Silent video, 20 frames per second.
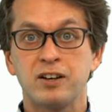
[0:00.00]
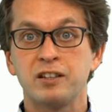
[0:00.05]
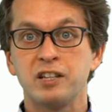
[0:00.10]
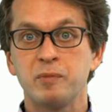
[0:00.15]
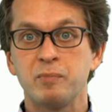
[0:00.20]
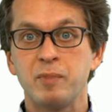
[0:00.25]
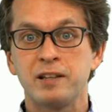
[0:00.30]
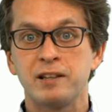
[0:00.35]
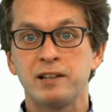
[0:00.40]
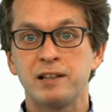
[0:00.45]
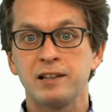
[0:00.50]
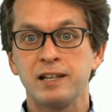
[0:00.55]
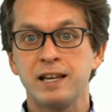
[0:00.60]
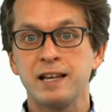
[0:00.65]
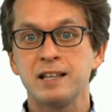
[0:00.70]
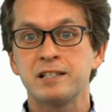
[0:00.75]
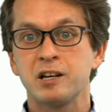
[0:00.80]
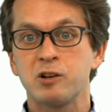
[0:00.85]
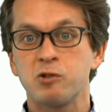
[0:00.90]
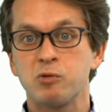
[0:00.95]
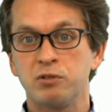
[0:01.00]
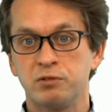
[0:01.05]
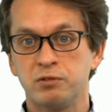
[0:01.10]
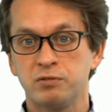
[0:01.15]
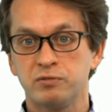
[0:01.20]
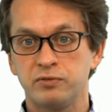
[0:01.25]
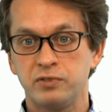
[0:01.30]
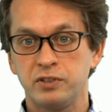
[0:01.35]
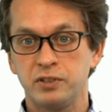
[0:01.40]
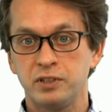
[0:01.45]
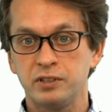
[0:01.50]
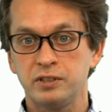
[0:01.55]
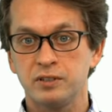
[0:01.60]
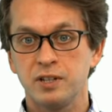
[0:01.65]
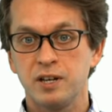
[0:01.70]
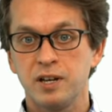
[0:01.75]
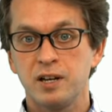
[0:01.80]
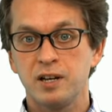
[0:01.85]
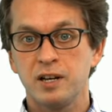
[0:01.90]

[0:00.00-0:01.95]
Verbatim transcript: fundamentally is a quantum field,